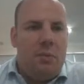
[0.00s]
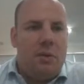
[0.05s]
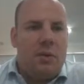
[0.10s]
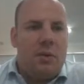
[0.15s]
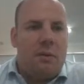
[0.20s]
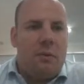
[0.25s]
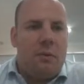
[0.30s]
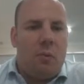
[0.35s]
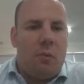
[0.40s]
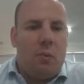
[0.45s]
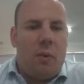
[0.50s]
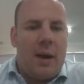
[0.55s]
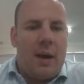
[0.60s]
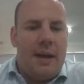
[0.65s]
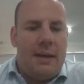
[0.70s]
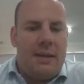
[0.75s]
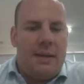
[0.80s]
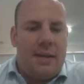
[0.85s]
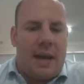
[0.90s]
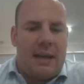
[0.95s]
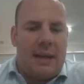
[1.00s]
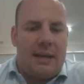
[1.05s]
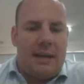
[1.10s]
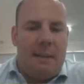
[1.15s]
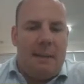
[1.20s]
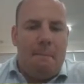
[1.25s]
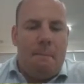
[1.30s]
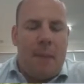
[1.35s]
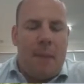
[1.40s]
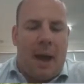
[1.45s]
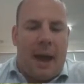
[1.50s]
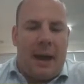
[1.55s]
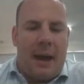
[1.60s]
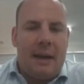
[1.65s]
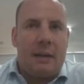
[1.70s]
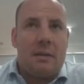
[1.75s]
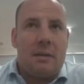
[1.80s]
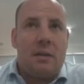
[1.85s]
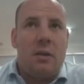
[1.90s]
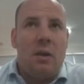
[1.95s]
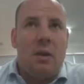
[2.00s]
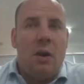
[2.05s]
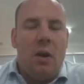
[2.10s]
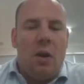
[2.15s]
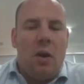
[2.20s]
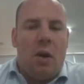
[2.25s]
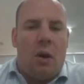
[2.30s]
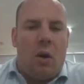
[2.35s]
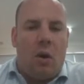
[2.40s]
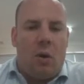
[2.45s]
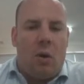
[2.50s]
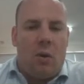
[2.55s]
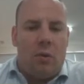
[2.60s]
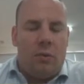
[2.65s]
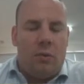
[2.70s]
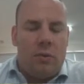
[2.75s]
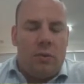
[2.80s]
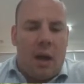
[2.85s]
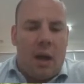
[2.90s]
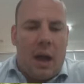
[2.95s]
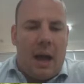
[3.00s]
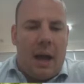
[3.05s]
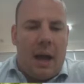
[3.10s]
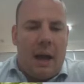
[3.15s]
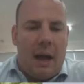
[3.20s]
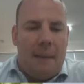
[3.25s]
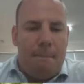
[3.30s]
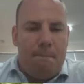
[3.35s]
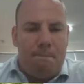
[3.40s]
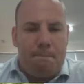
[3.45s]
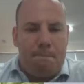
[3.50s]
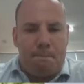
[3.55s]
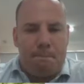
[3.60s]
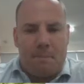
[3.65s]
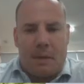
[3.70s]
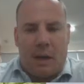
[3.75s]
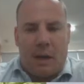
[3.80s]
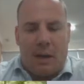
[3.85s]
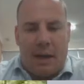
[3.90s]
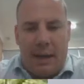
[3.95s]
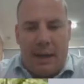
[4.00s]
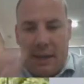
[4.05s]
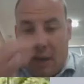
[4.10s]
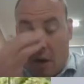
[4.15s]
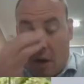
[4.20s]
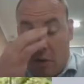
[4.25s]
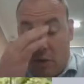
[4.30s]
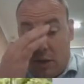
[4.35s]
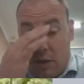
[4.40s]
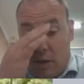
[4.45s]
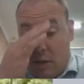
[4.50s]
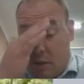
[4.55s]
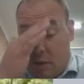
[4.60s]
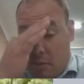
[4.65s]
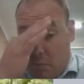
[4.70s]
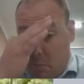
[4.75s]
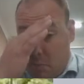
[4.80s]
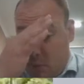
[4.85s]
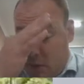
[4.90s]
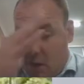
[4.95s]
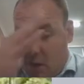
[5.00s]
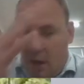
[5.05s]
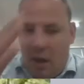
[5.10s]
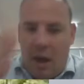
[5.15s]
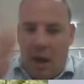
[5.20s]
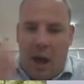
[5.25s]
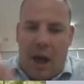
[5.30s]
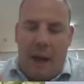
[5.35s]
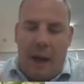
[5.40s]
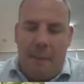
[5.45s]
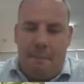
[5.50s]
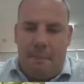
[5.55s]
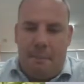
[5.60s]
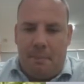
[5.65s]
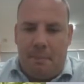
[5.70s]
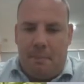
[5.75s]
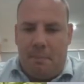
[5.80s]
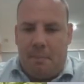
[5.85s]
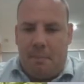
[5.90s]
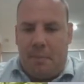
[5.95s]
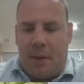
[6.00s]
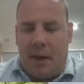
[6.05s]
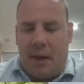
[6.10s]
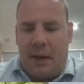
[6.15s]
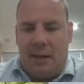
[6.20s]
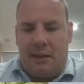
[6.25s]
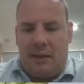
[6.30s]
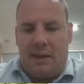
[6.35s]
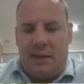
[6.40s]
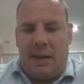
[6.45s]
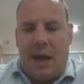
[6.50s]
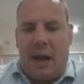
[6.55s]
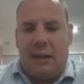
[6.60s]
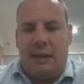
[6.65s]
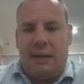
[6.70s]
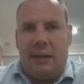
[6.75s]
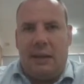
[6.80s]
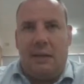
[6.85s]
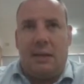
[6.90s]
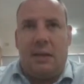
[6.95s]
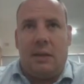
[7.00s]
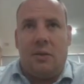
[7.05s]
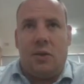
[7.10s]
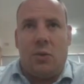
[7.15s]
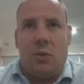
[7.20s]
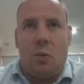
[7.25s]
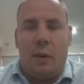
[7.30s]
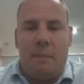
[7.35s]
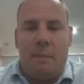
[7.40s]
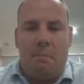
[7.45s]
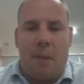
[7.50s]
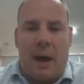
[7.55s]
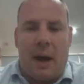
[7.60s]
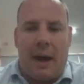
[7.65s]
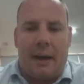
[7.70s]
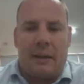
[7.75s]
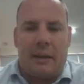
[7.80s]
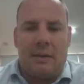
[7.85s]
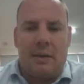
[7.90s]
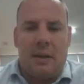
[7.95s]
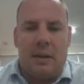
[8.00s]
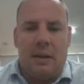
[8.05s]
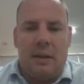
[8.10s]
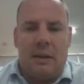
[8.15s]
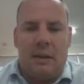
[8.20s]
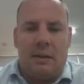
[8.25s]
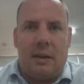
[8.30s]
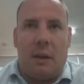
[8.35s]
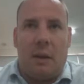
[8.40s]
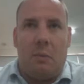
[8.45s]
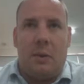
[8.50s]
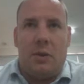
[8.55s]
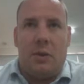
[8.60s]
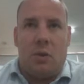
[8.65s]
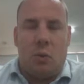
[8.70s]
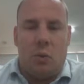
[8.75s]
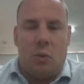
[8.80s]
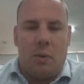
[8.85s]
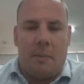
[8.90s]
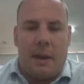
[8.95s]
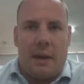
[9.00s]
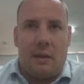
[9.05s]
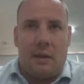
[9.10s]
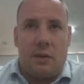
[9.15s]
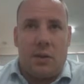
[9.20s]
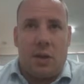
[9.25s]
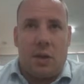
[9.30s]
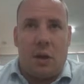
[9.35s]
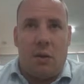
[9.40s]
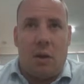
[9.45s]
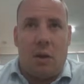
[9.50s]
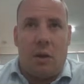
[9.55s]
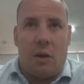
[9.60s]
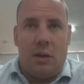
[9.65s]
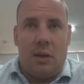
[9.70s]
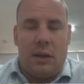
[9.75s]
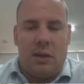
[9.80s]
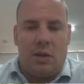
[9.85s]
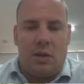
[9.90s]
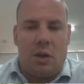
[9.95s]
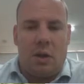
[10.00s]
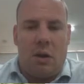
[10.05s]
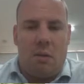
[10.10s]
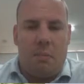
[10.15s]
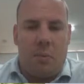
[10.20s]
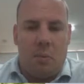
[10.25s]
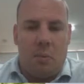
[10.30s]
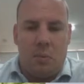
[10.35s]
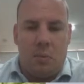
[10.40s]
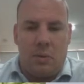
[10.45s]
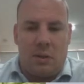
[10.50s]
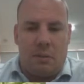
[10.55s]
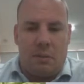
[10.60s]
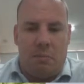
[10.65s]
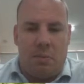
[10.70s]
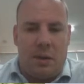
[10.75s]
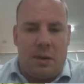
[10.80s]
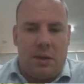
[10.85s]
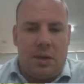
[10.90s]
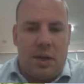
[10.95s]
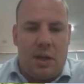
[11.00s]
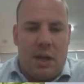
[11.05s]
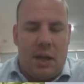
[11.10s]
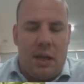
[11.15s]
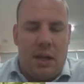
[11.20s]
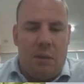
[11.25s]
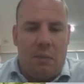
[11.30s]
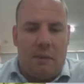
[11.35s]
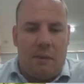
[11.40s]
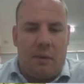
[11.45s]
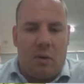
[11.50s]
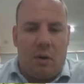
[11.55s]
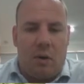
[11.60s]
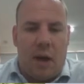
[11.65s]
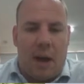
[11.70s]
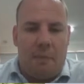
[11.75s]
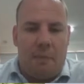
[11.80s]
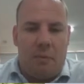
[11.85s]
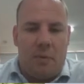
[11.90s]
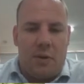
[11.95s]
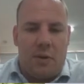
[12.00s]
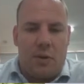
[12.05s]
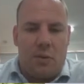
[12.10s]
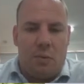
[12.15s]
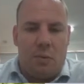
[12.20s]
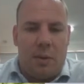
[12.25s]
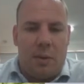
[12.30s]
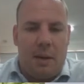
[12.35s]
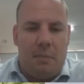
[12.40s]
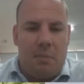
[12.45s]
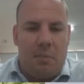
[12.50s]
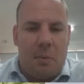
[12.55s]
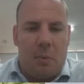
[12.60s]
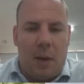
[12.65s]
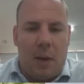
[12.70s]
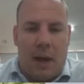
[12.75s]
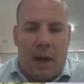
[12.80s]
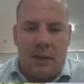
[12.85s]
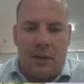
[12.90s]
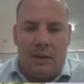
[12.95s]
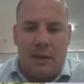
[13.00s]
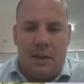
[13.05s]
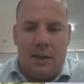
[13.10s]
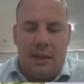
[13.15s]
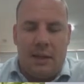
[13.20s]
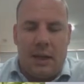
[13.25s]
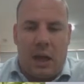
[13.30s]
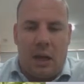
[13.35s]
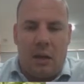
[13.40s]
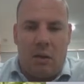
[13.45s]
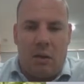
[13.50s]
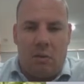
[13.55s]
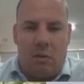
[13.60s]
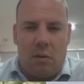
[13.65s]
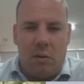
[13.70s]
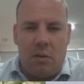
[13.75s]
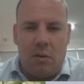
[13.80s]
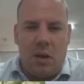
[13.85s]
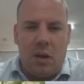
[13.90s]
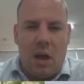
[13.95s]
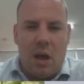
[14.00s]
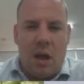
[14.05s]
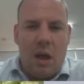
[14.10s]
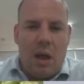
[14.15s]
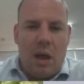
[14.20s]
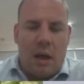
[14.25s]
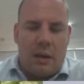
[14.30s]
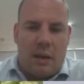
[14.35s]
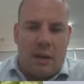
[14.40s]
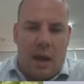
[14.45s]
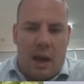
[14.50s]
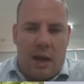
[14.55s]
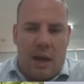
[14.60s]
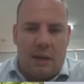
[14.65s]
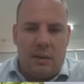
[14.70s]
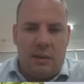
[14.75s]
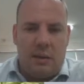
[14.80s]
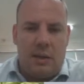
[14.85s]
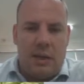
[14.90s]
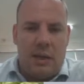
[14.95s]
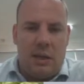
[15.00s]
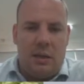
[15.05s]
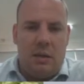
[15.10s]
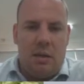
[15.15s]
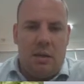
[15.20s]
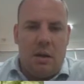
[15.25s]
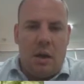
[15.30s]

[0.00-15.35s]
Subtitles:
have always had an impact on ecosystems, but it's the unintentional impact that we talk about. So a good example is the picture here. We've got Aboriginal people hunting kangaroos. The hunting